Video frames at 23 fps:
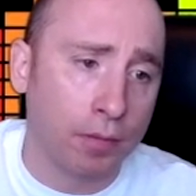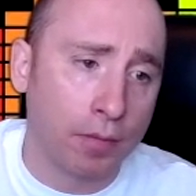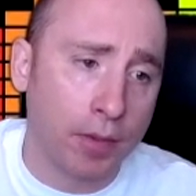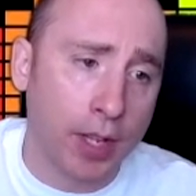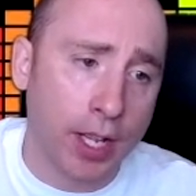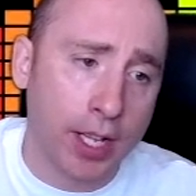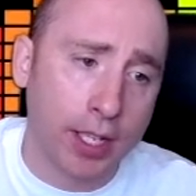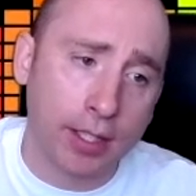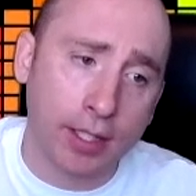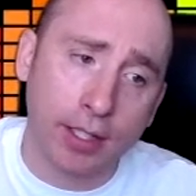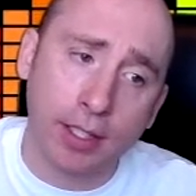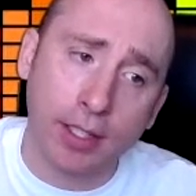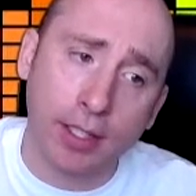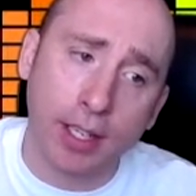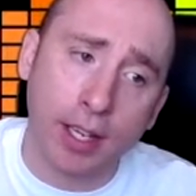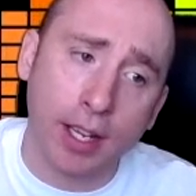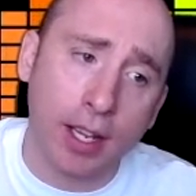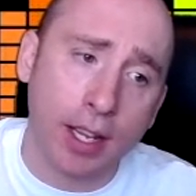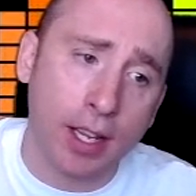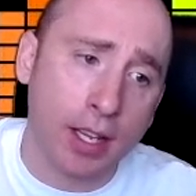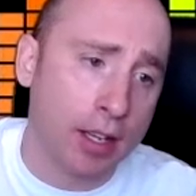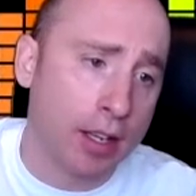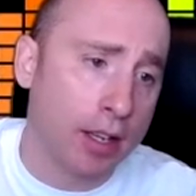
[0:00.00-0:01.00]
Back to D.
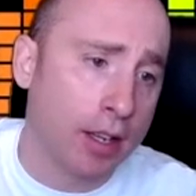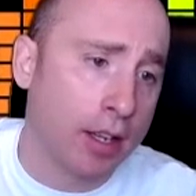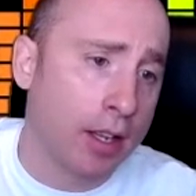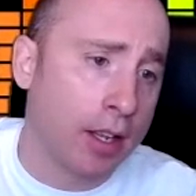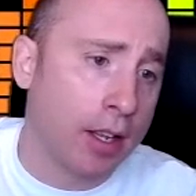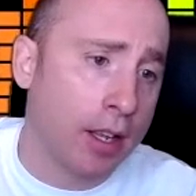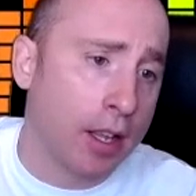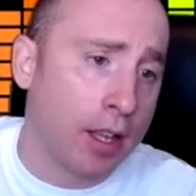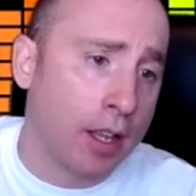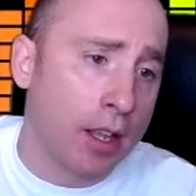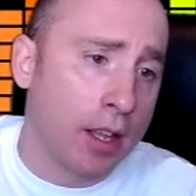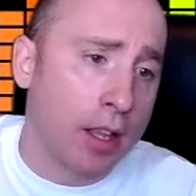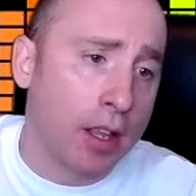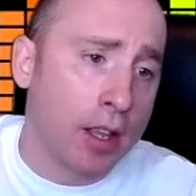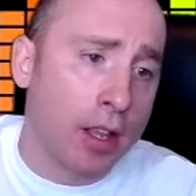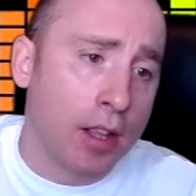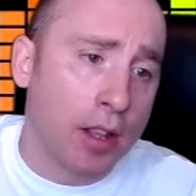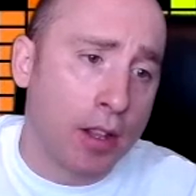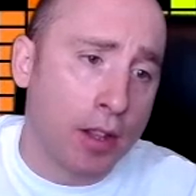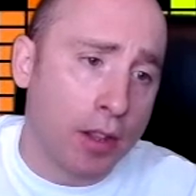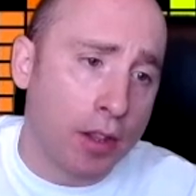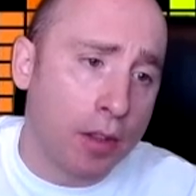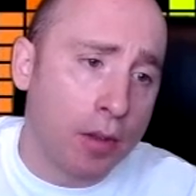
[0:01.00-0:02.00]

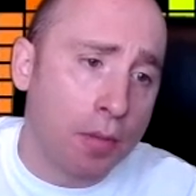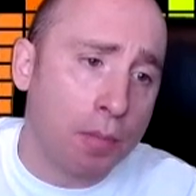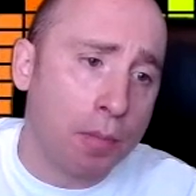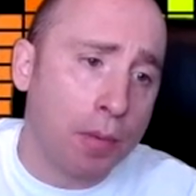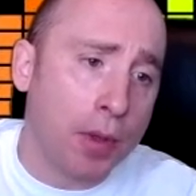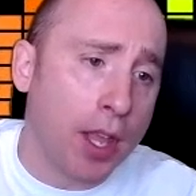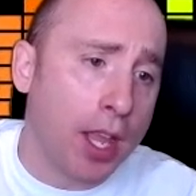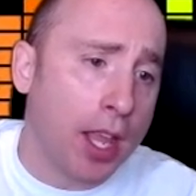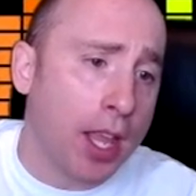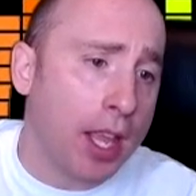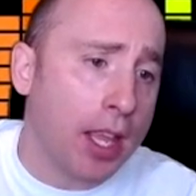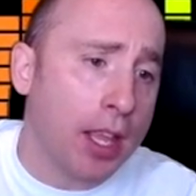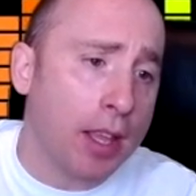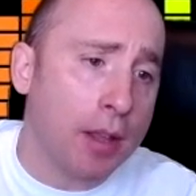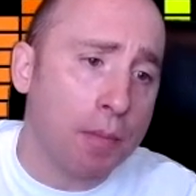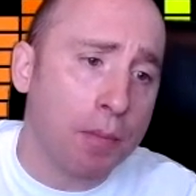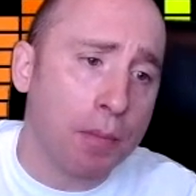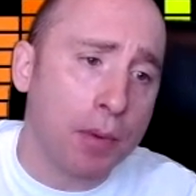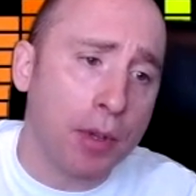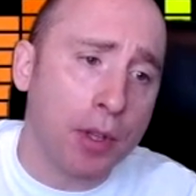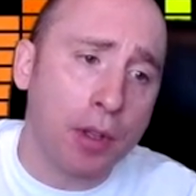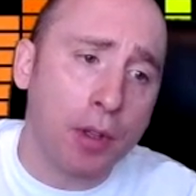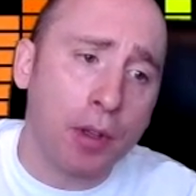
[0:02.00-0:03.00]
The
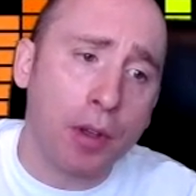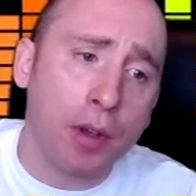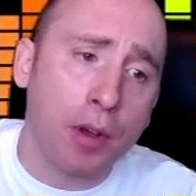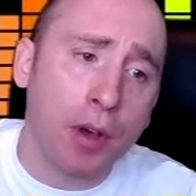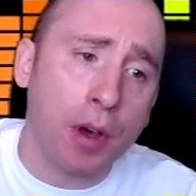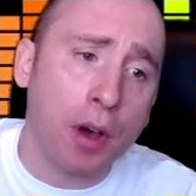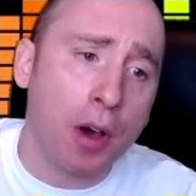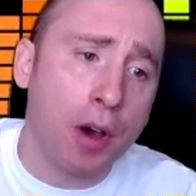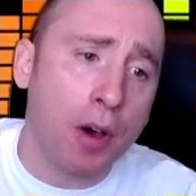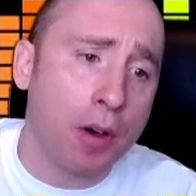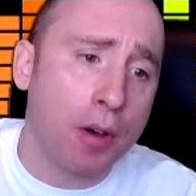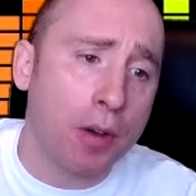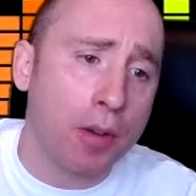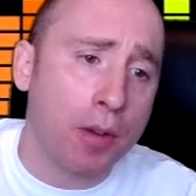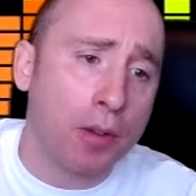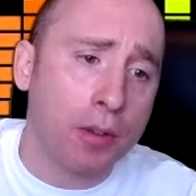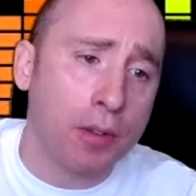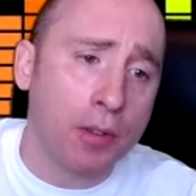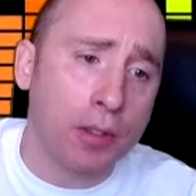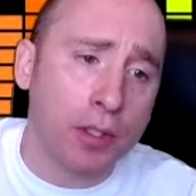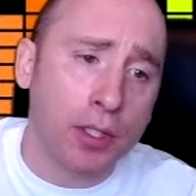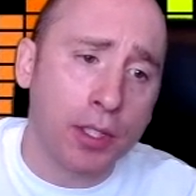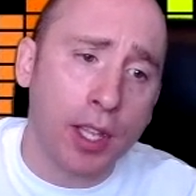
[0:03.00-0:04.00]
paper
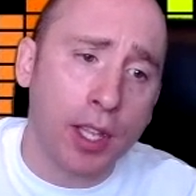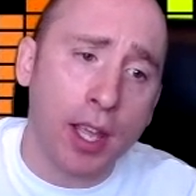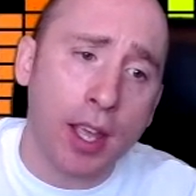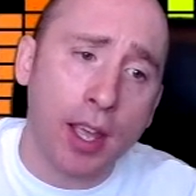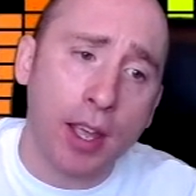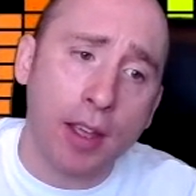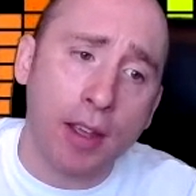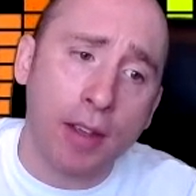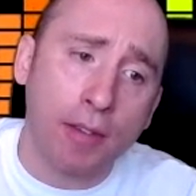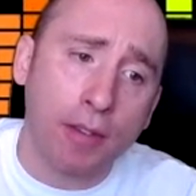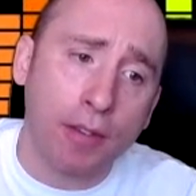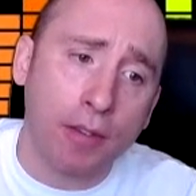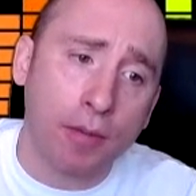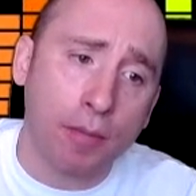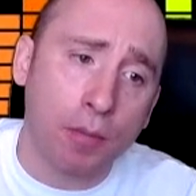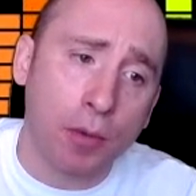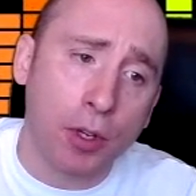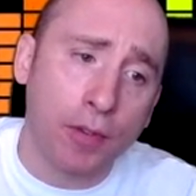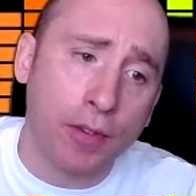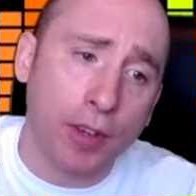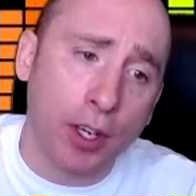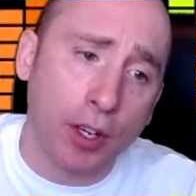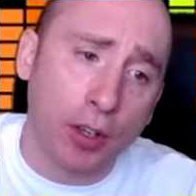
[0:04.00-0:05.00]
holds their,
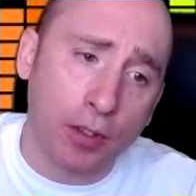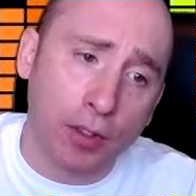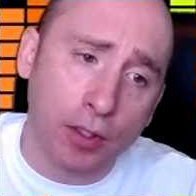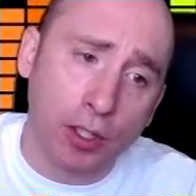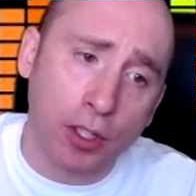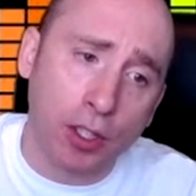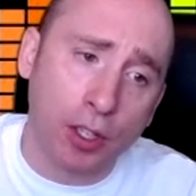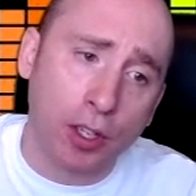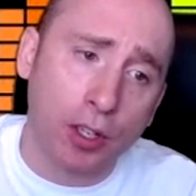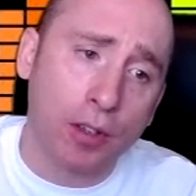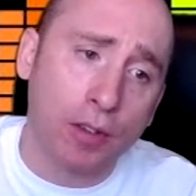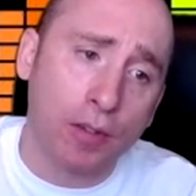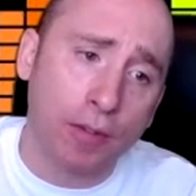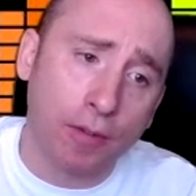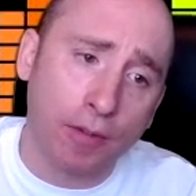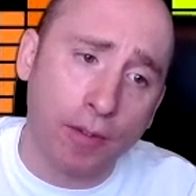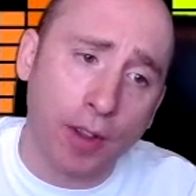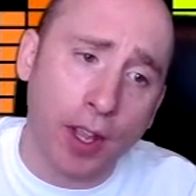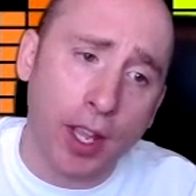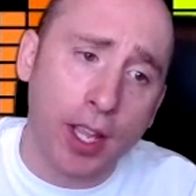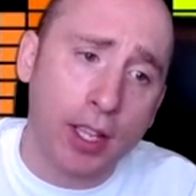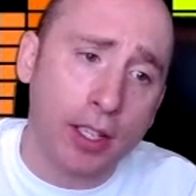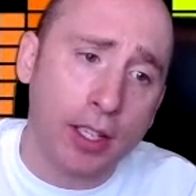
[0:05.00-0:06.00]
move it up 2,
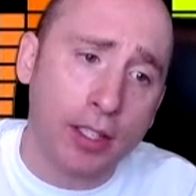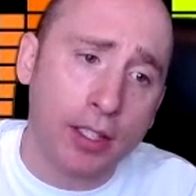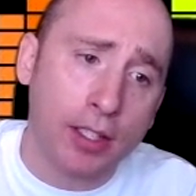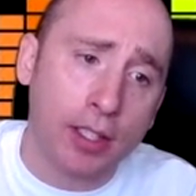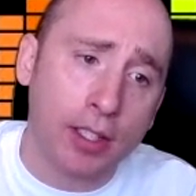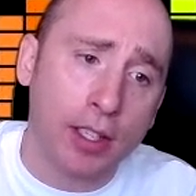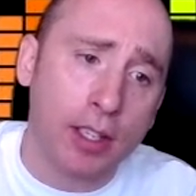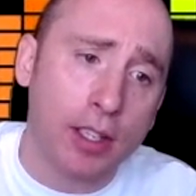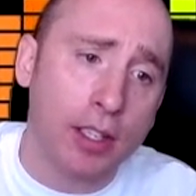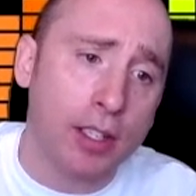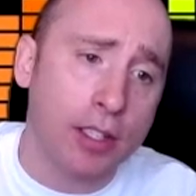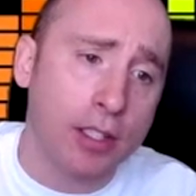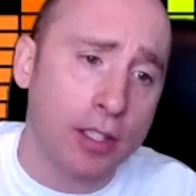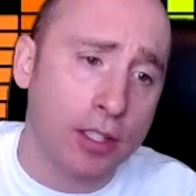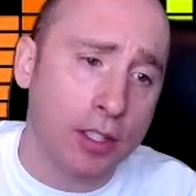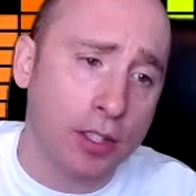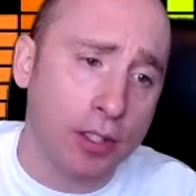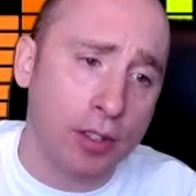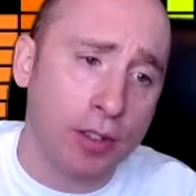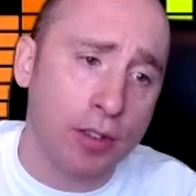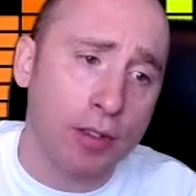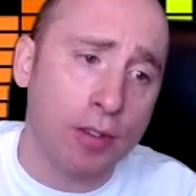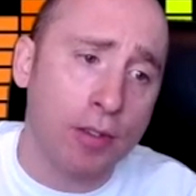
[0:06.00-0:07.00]
faces
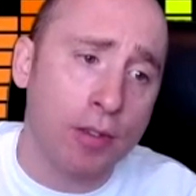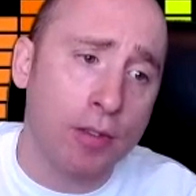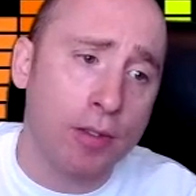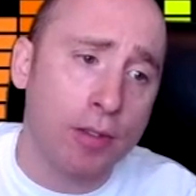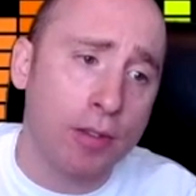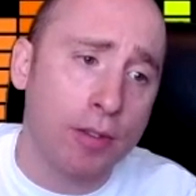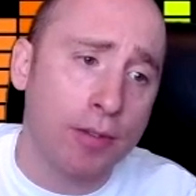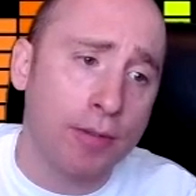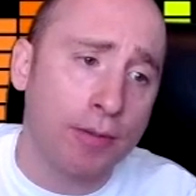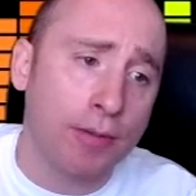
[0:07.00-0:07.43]
to the